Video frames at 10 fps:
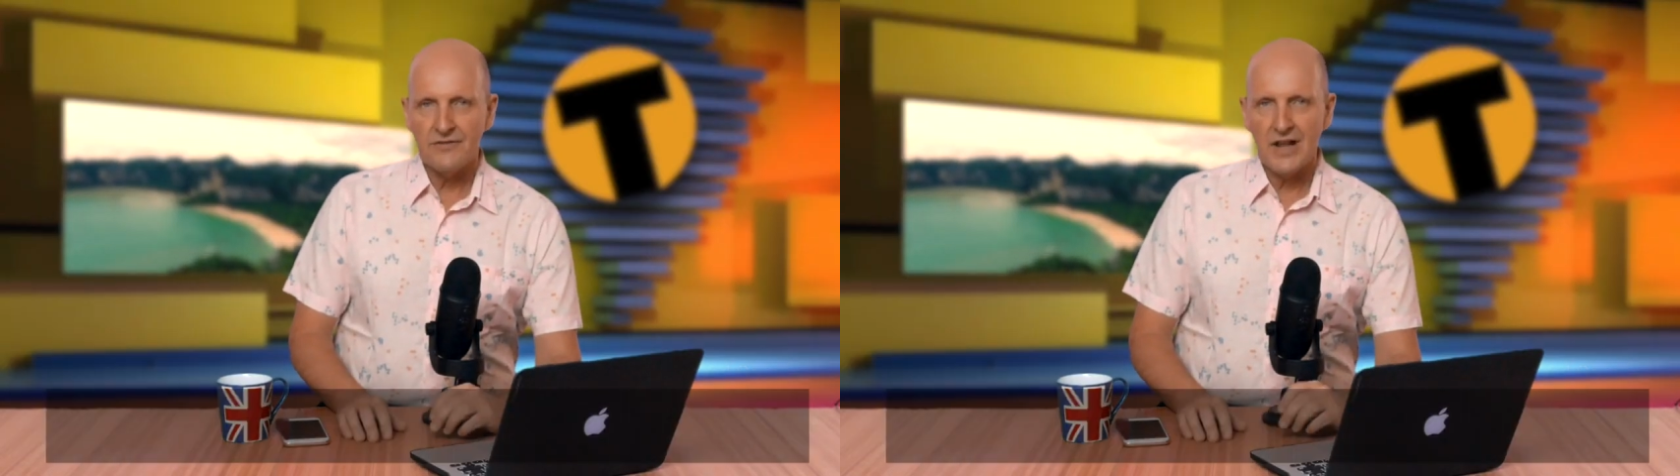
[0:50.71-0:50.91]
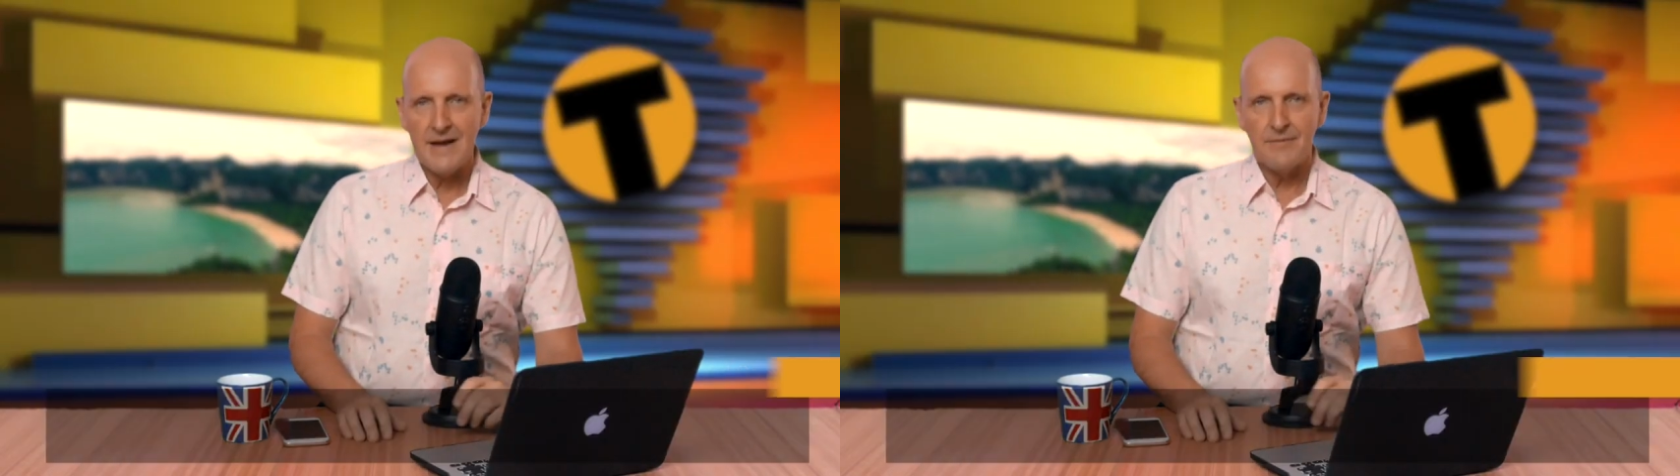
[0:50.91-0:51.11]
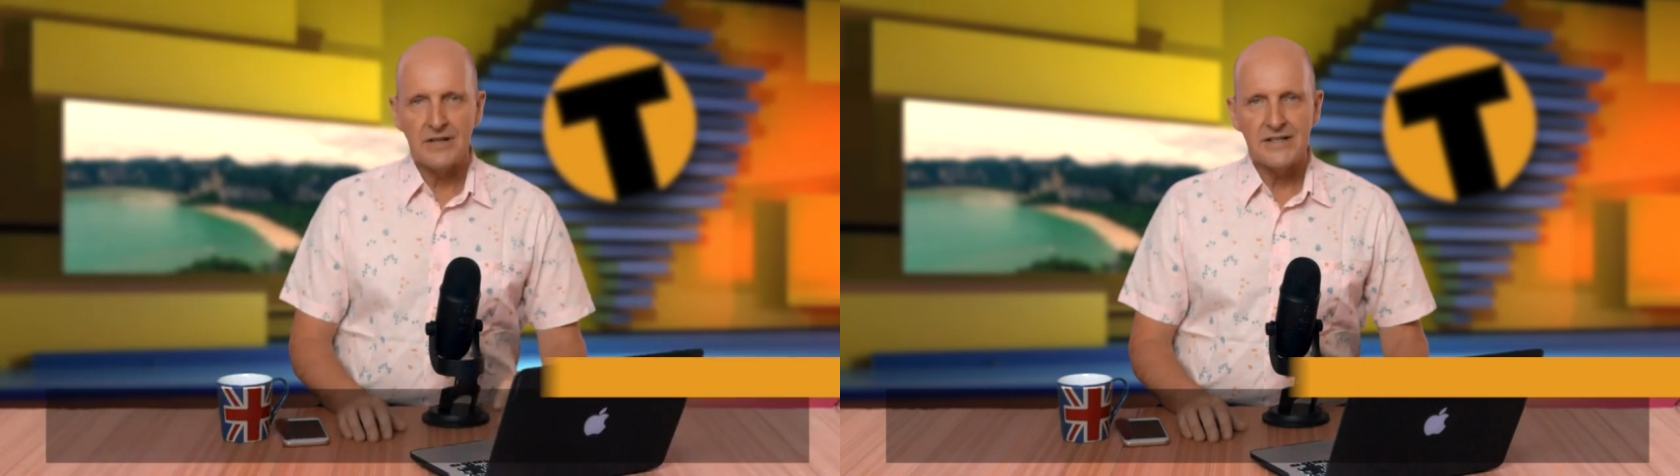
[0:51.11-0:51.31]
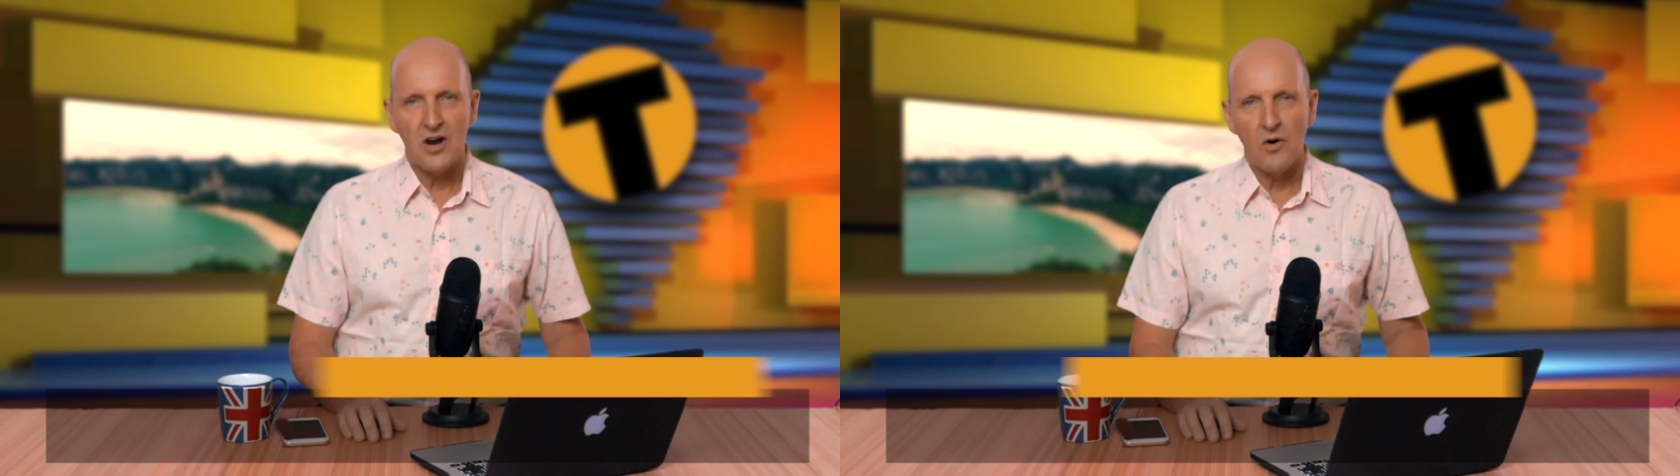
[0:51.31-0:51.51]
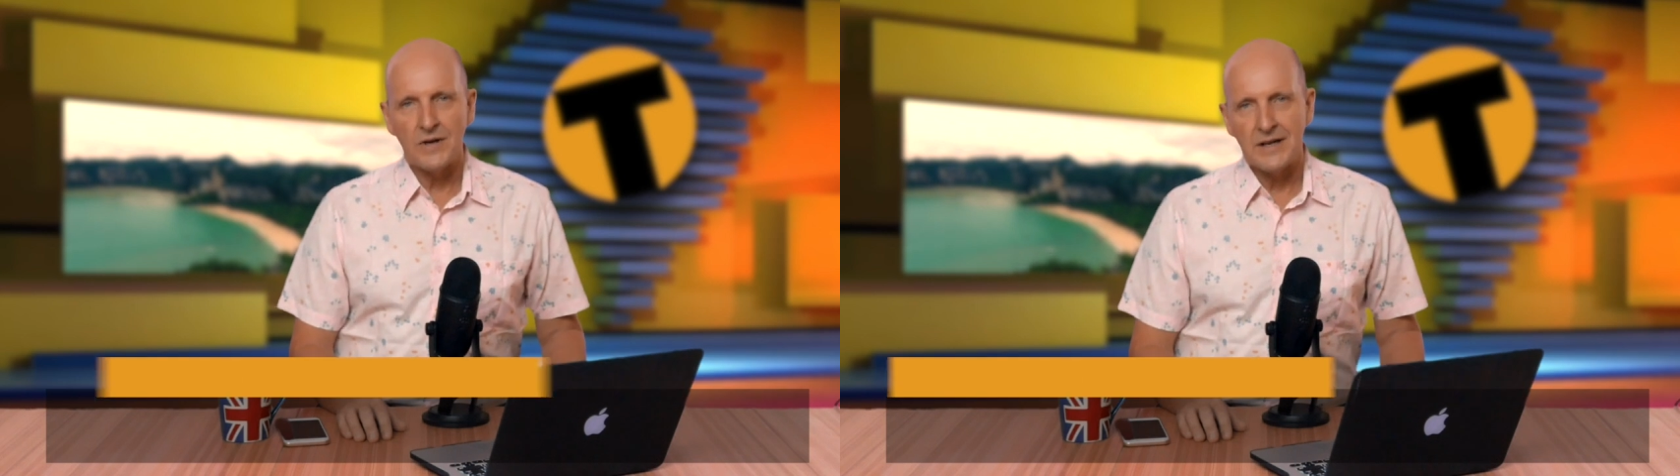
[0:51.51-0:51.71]
Labour is
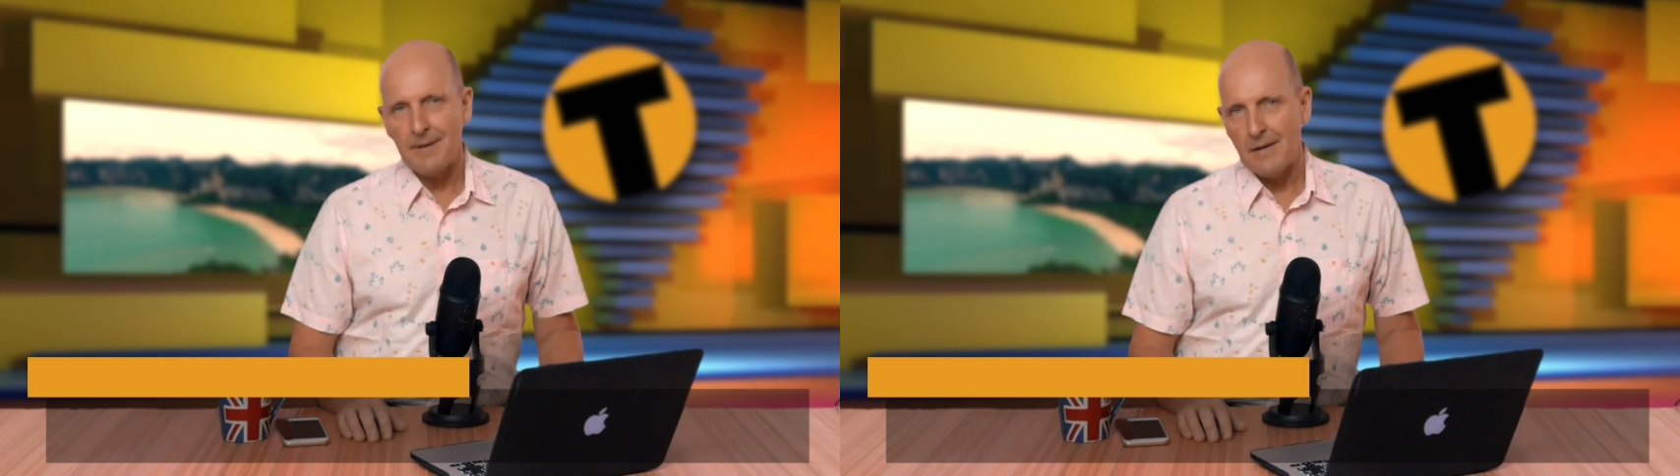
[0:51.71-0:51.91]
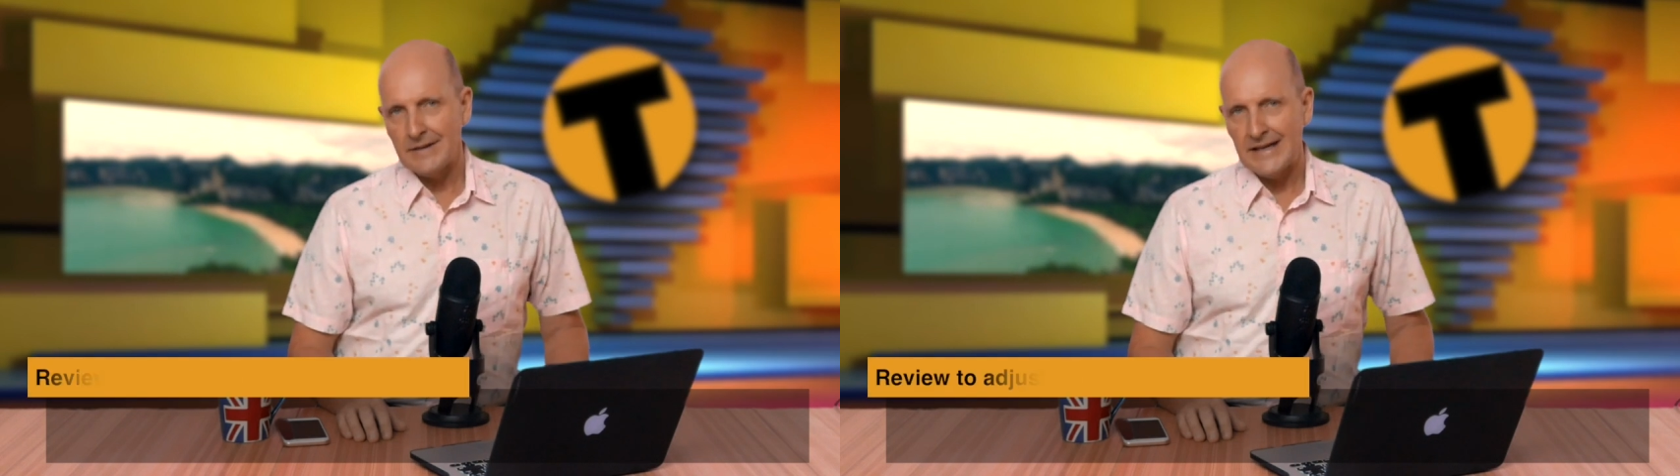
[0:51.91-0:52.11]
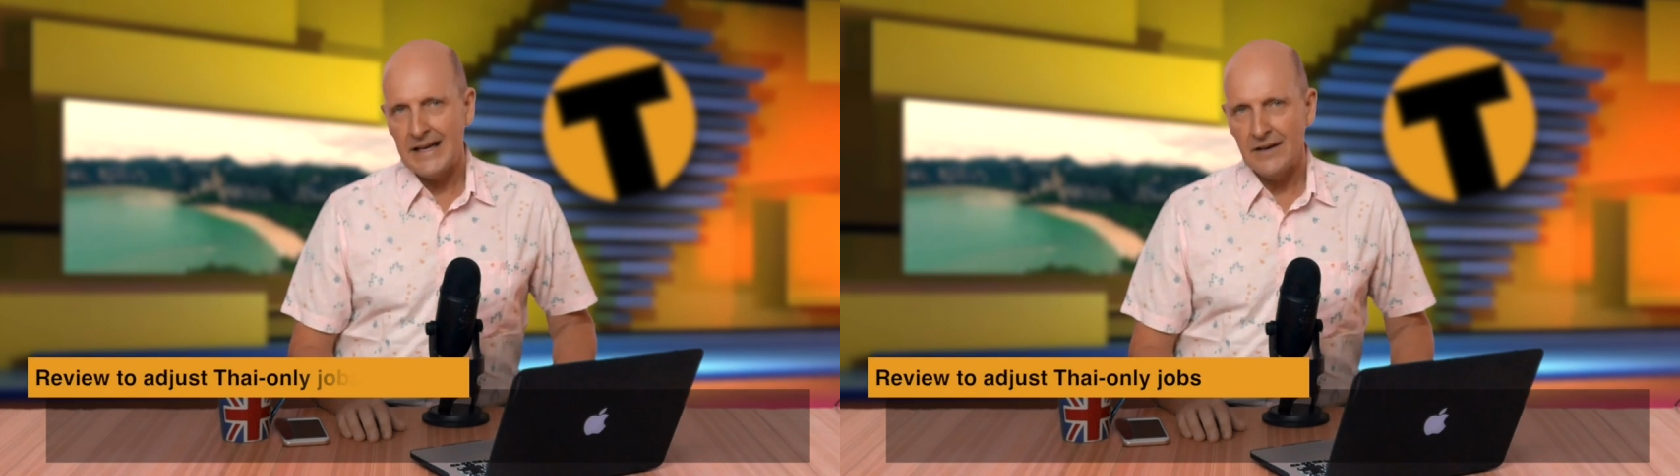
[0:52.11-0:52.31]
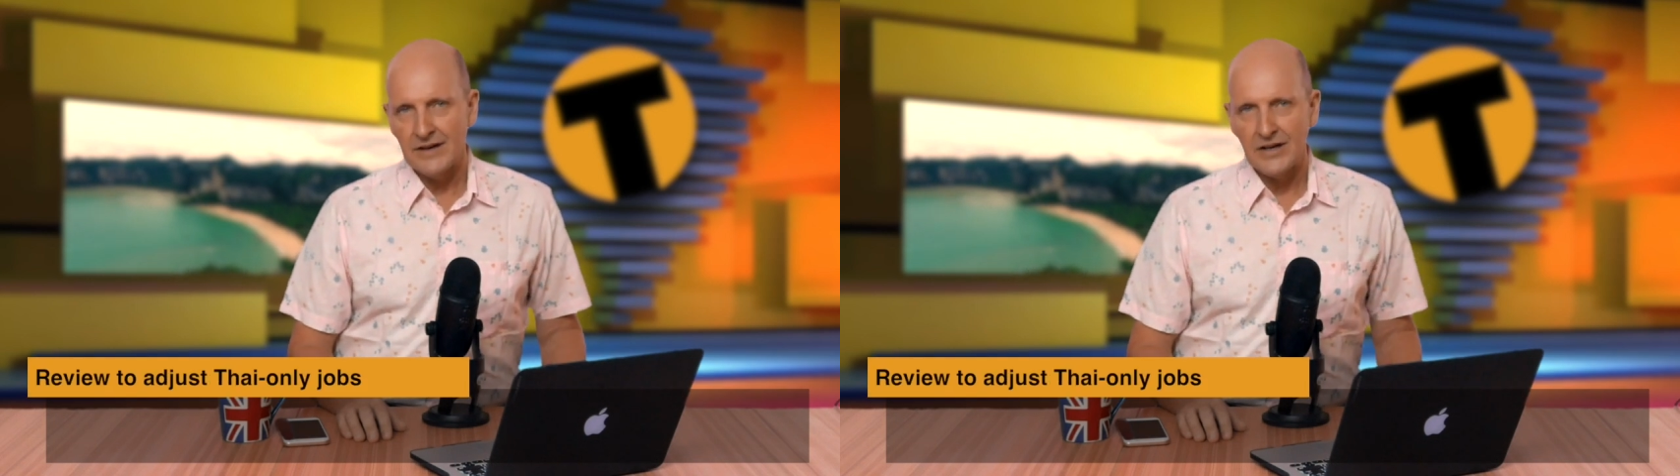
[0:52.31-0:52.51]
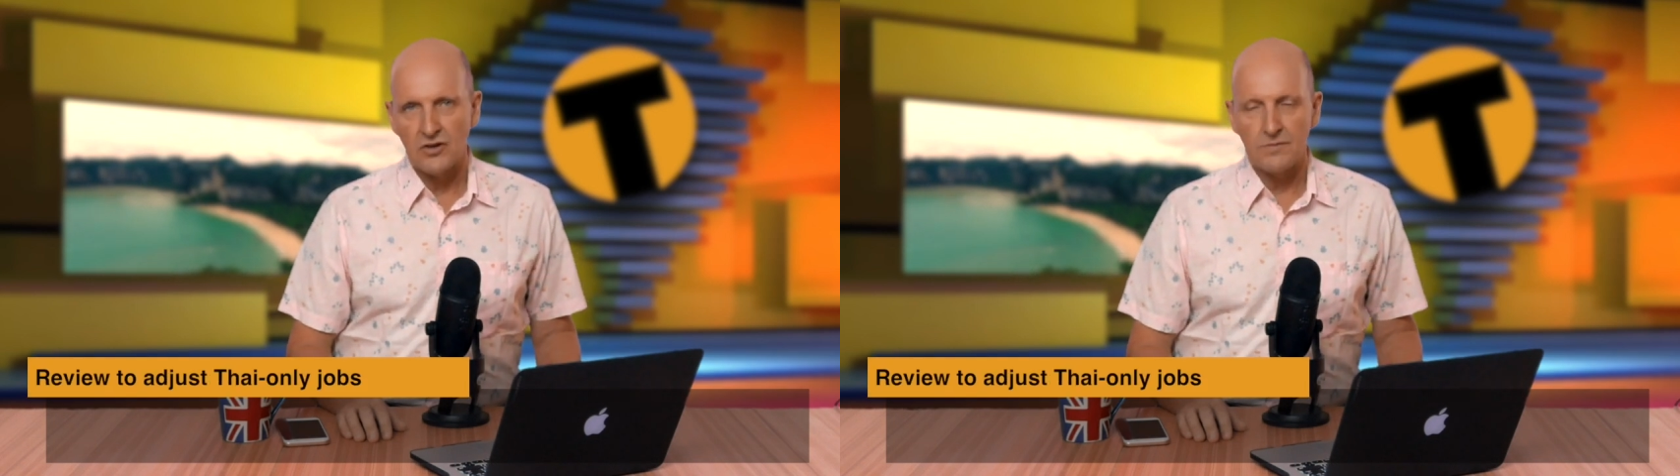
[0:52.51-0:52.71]
holding a public
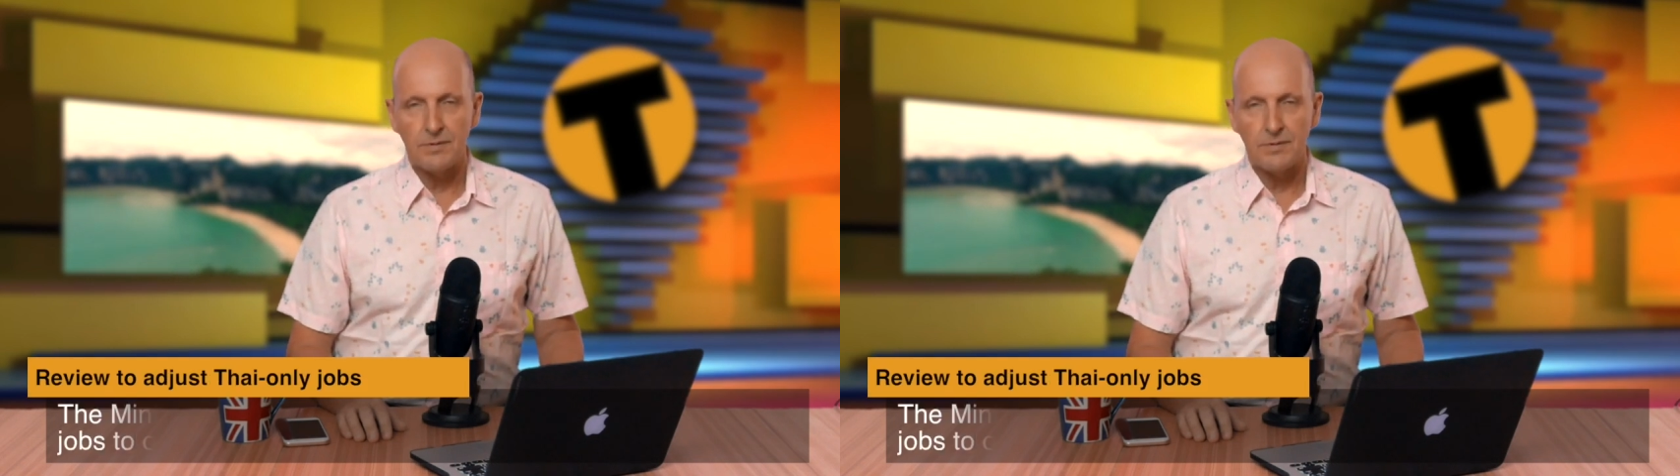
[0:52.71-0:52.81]
hearing on a